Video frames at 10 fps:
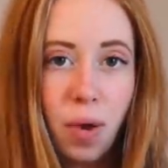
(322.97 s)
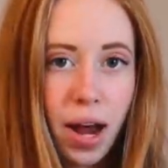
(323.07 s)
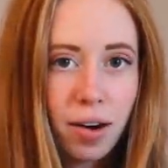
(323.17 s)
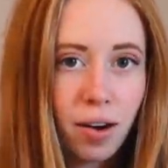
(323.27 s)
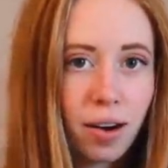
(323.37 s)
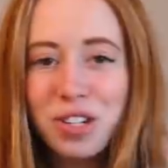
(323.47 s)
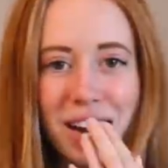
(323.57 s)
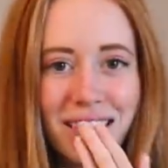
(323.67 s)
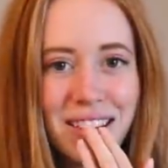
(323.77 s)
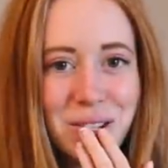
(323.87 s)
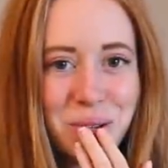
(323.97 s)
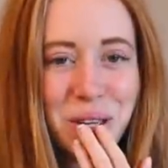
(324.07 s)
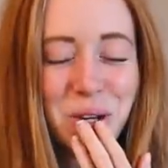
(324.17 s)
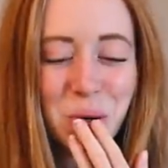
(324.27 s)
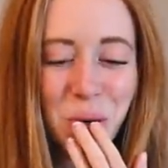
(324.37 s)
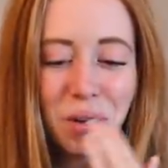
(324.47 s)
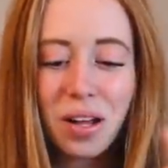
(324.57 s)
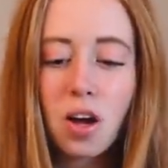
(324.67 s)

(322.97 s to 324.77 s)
writer, which I think is really cool.